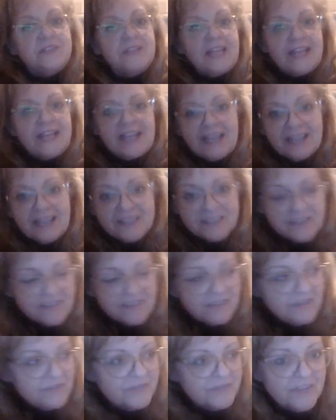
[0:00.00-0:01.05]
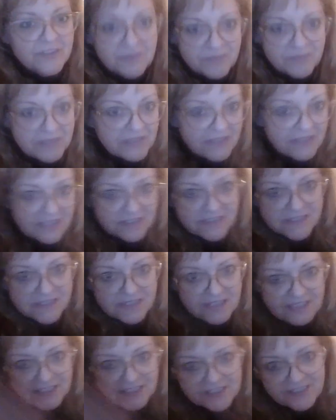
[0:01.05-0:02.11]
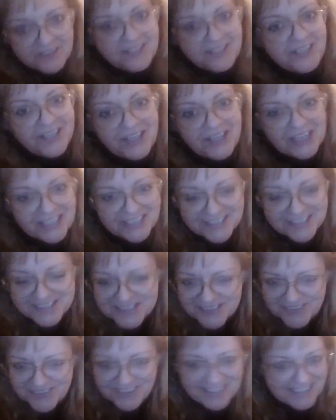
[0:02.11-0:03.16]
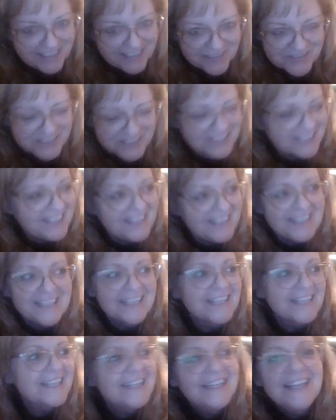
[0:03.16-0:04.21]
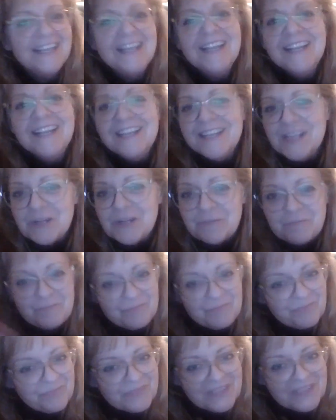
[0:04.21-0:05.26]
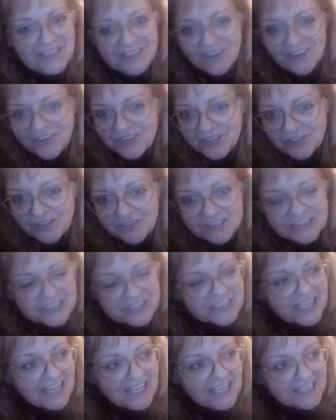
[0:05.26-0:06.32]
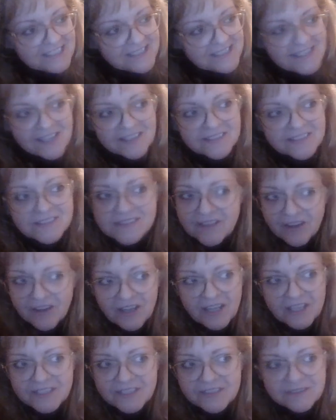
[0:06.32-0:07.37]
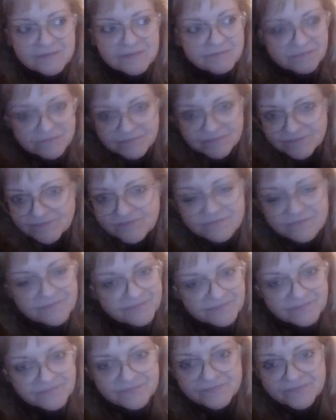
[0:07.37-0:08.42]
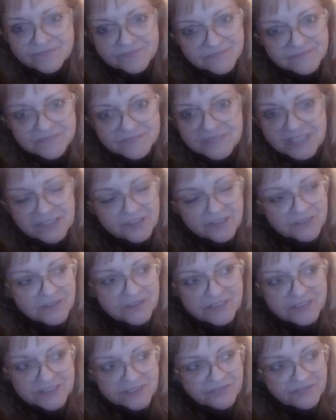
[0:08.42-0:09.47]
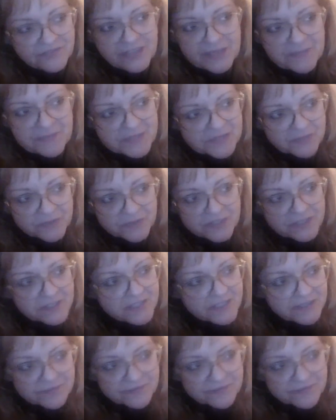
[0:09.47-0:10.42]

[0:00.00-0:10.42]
the land for millions of years or whatever. You don't know what you got until it's gone. And the famous words